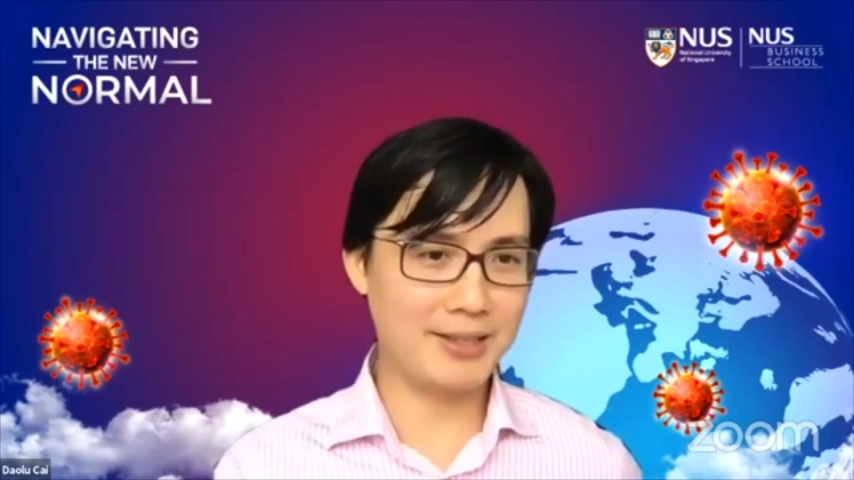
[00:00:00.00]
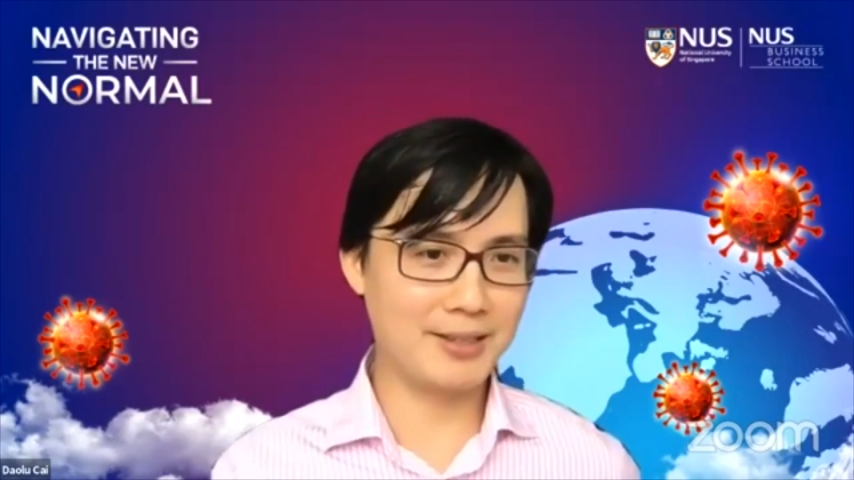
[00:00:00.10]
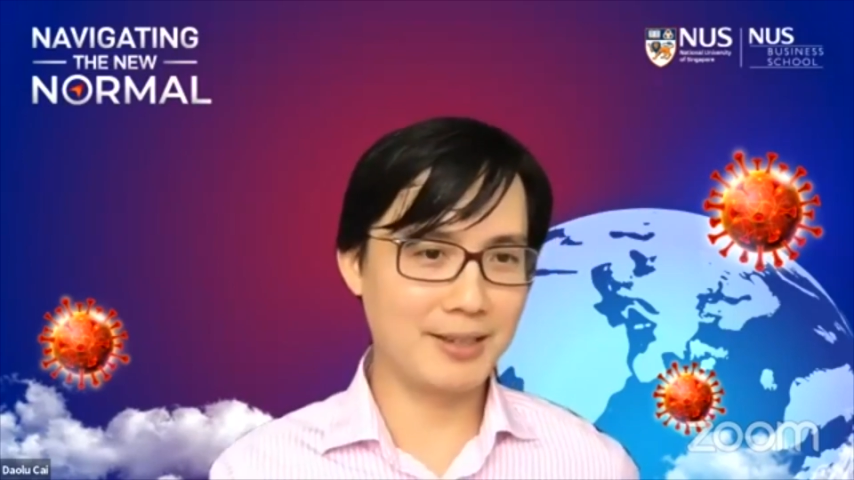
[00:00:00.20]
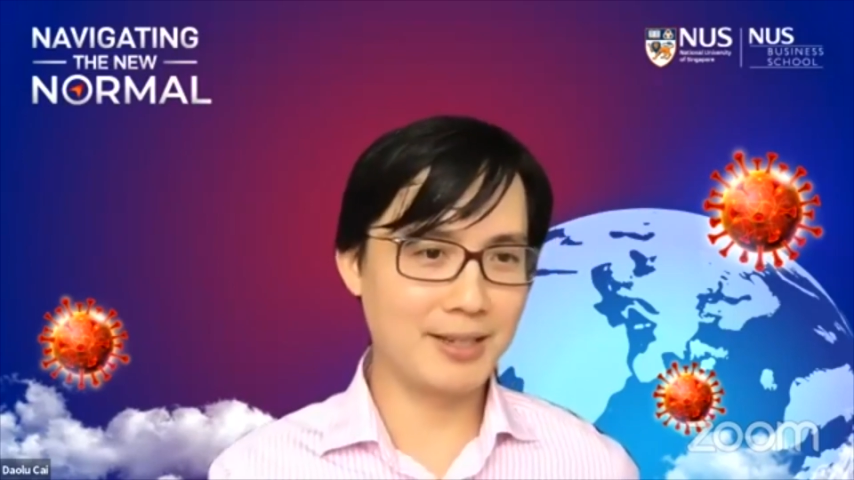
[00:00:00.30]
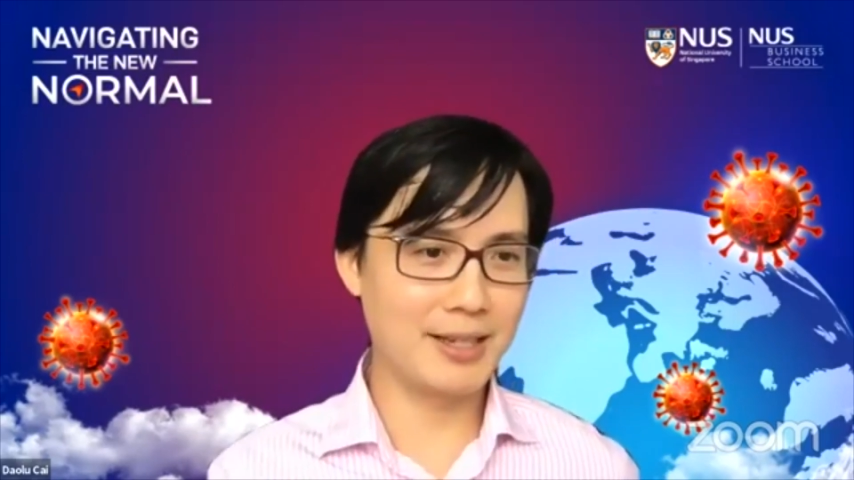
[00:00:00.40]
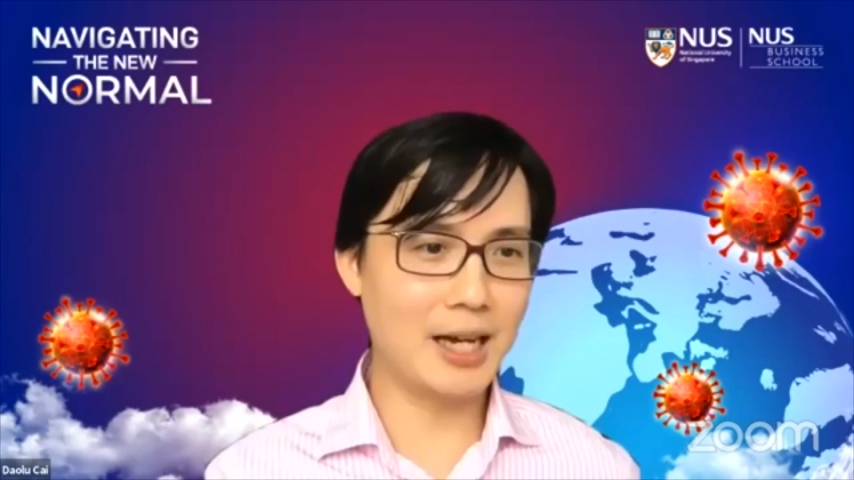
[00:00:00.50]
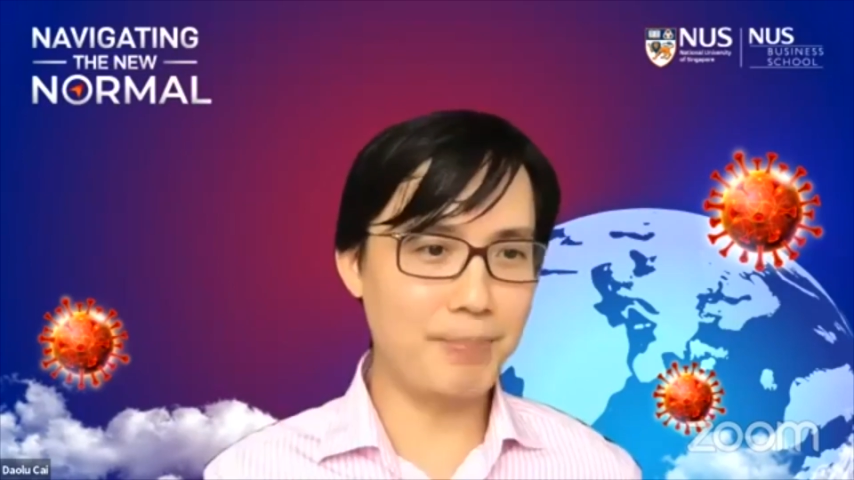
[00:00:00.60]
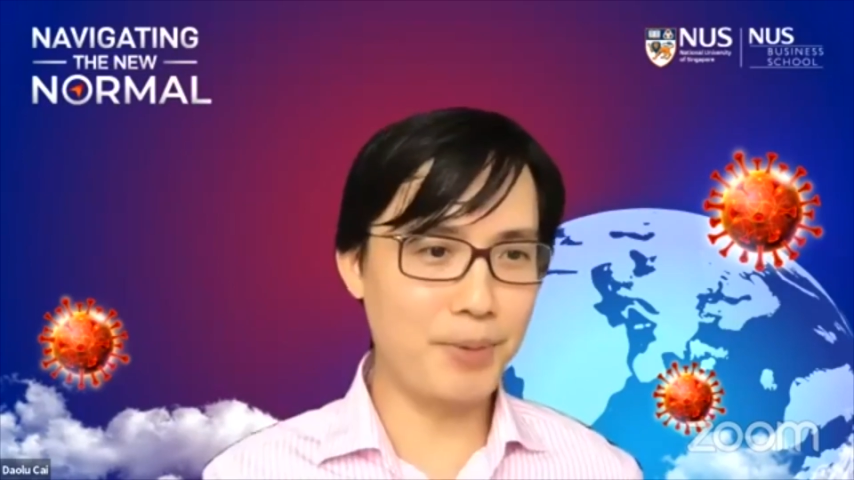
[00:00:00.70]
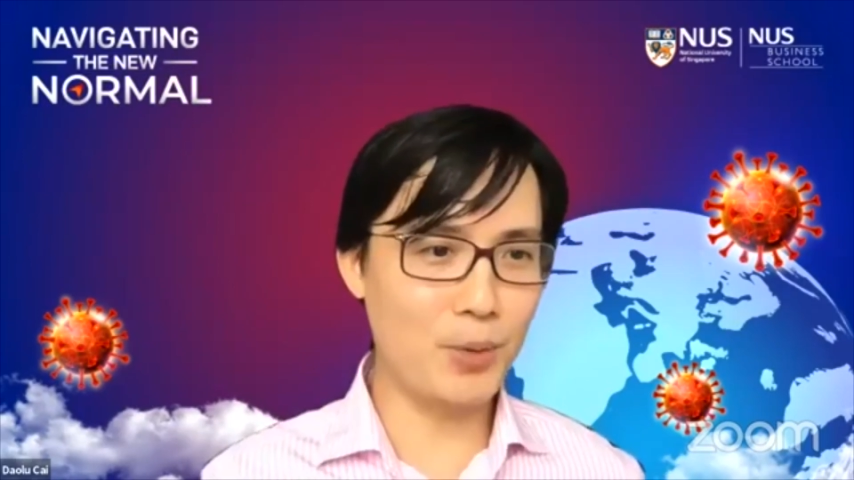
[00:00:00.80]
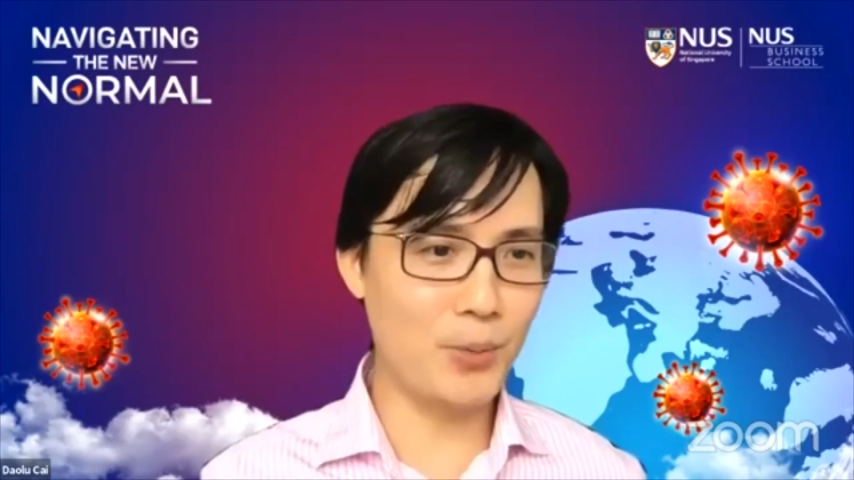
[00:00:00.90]

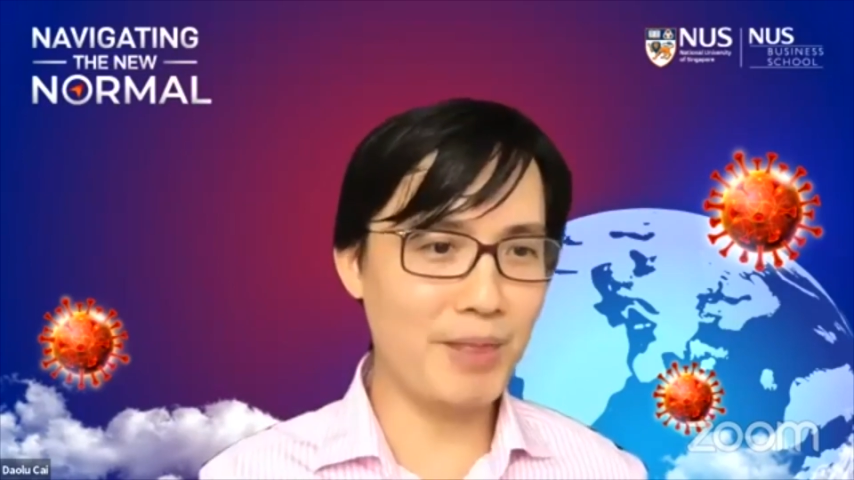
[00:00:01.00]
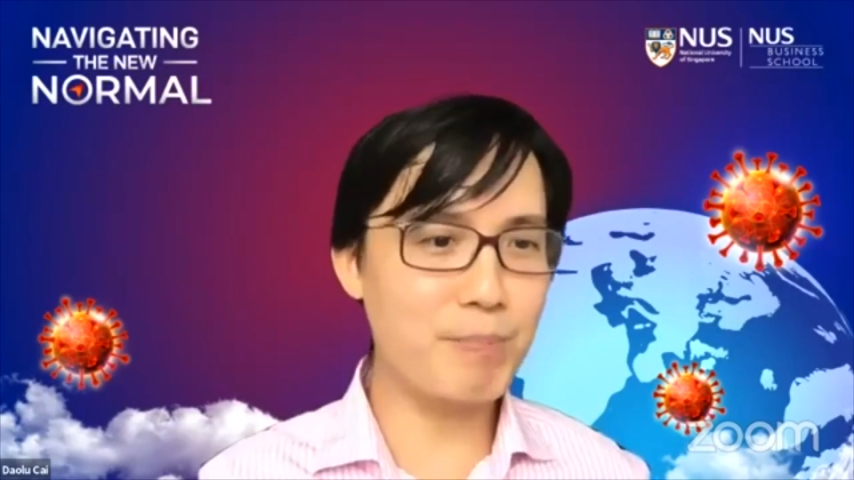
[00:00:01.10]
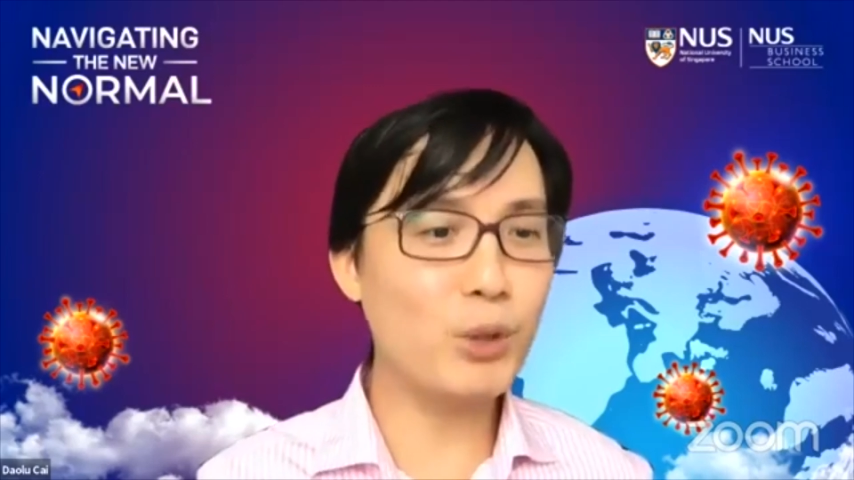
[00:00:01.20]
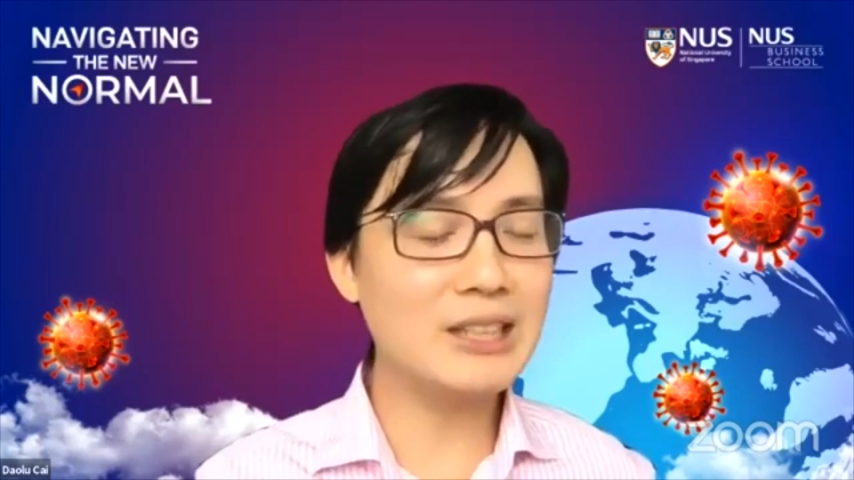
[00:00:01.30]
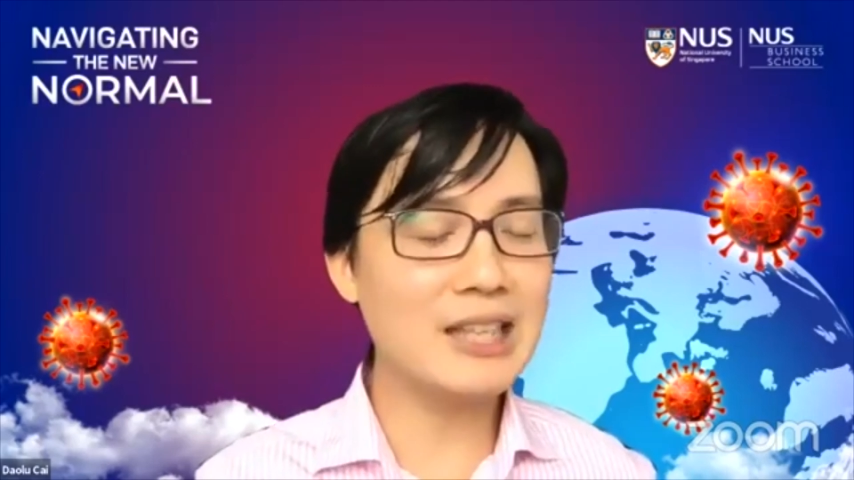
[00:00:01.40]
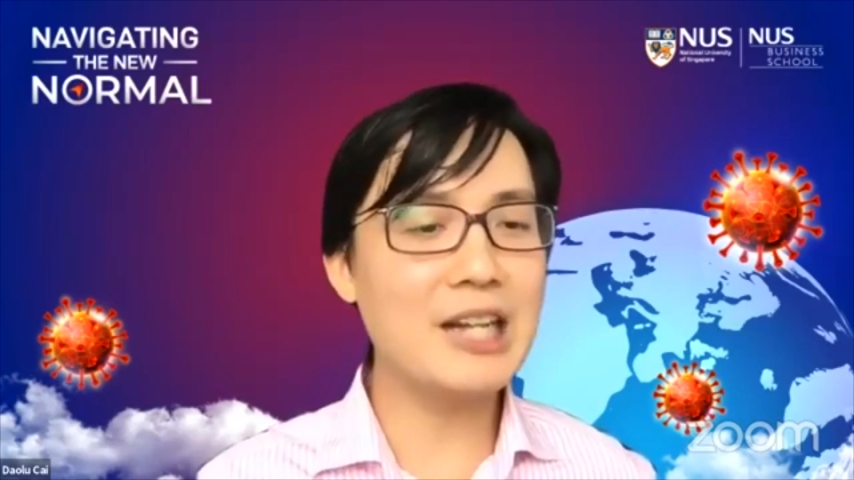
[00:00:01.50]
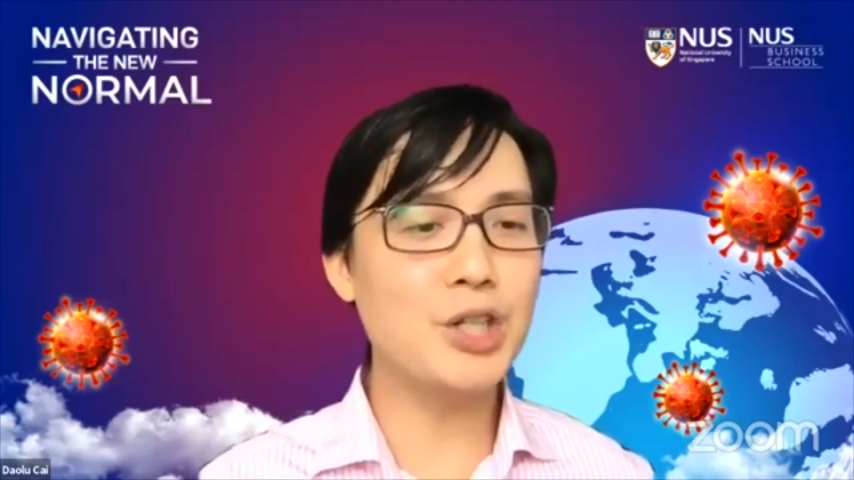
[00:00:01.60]
coupled with potential